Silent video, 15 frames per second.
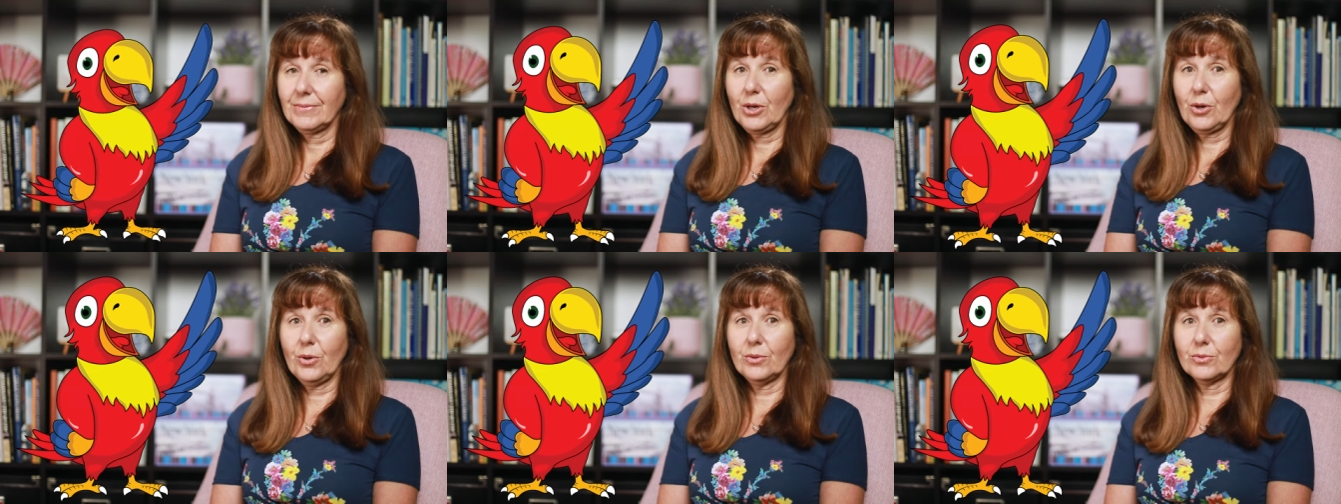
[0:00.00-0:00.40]

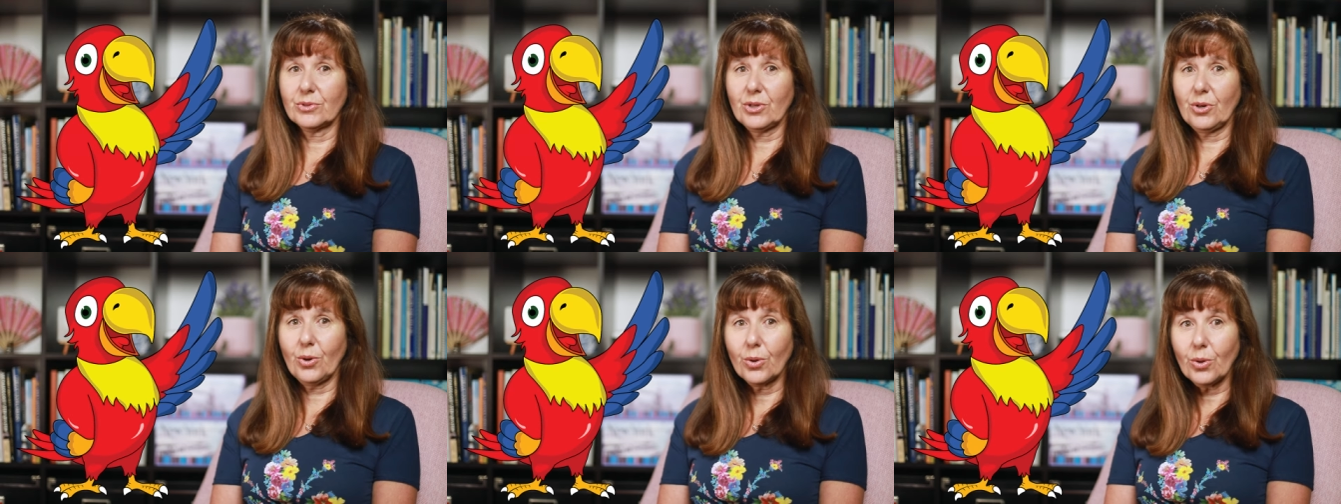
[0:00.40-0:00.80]

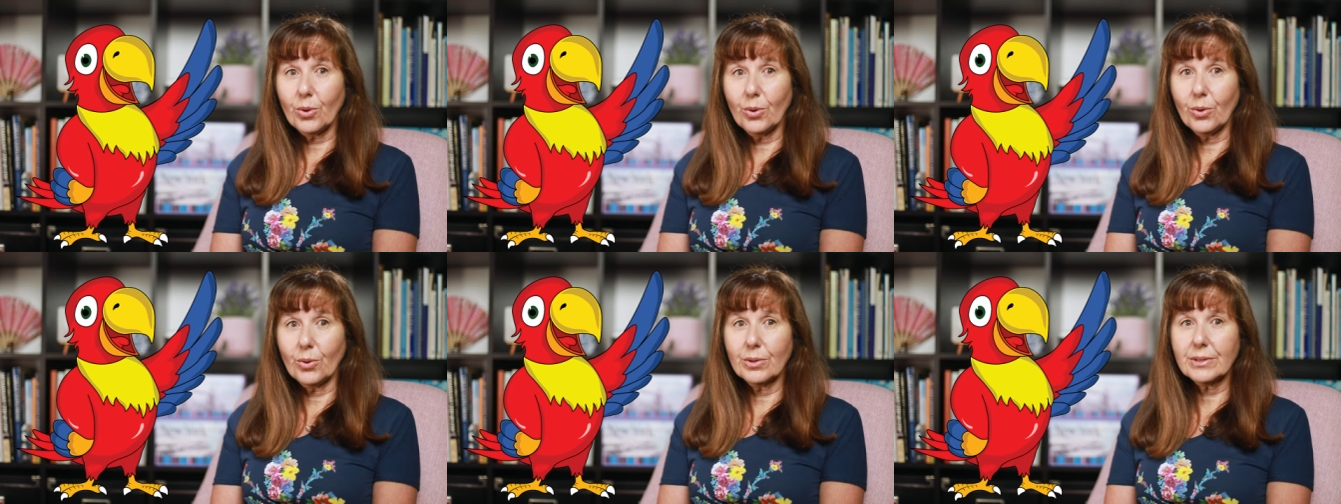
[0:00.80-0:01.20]
called
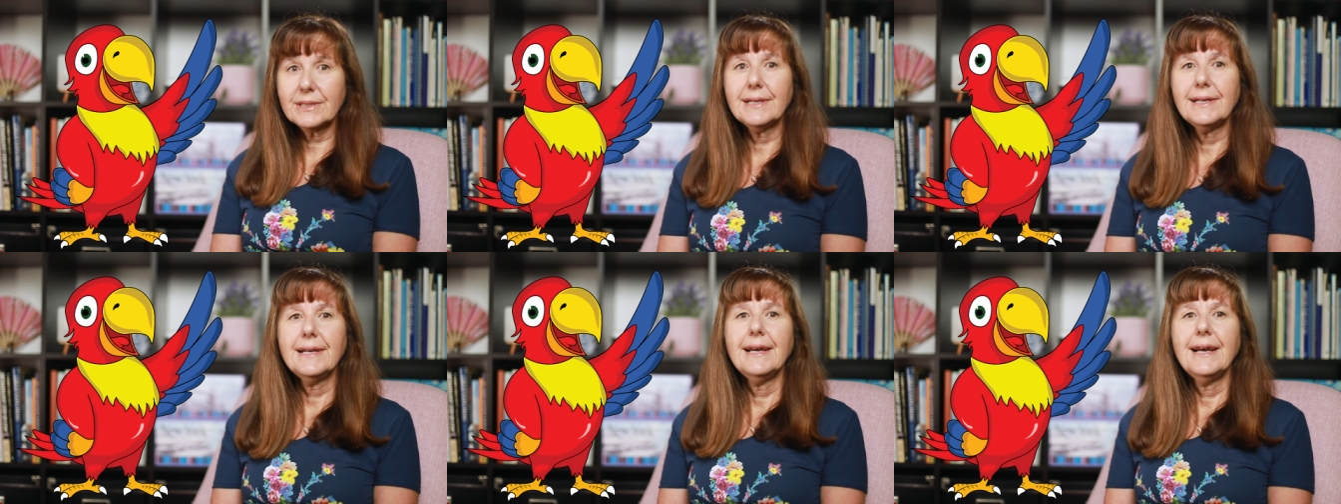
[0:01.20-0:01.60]
Claude,
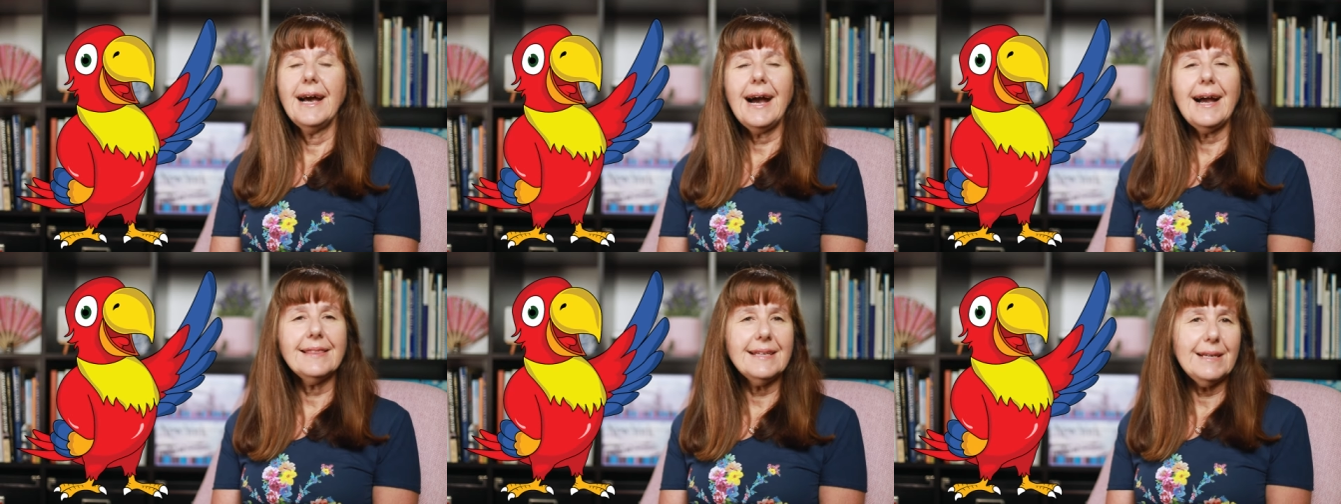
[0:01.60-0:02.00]

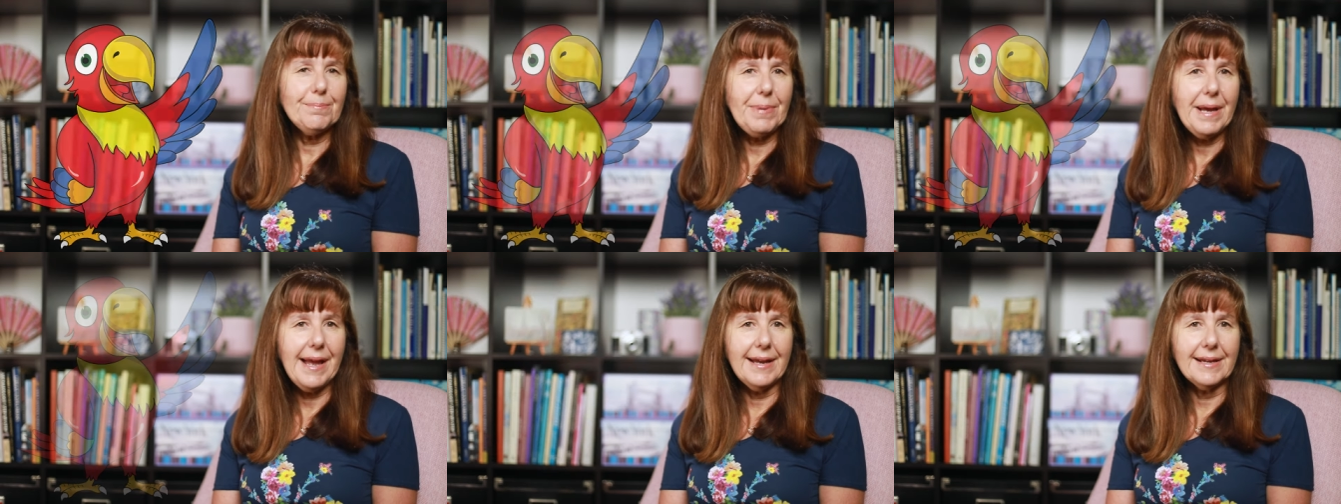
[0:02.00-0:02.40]
and then
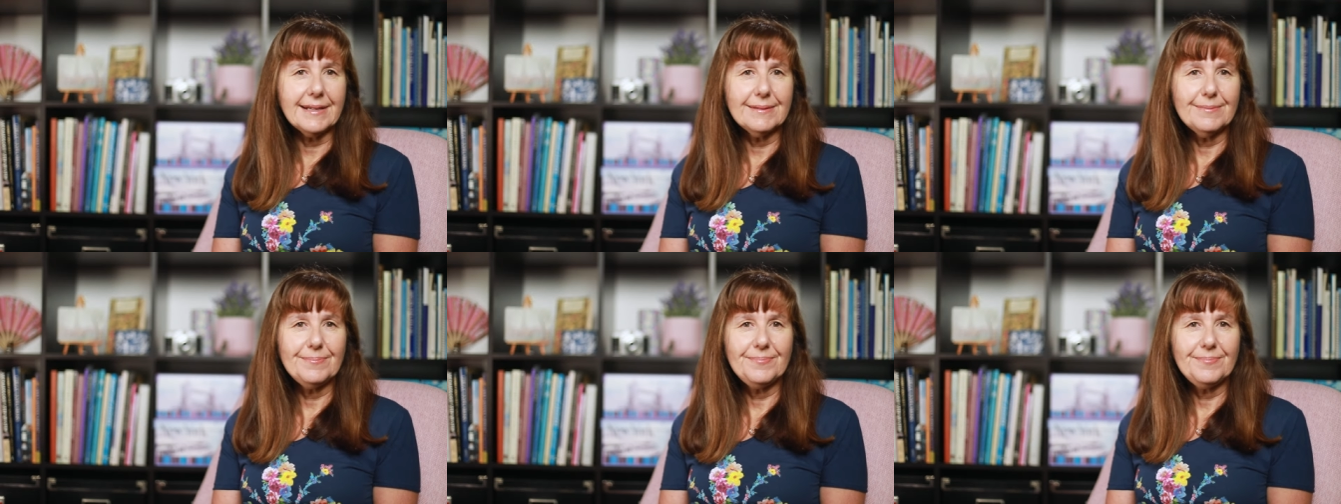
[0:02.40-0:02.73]
Peg.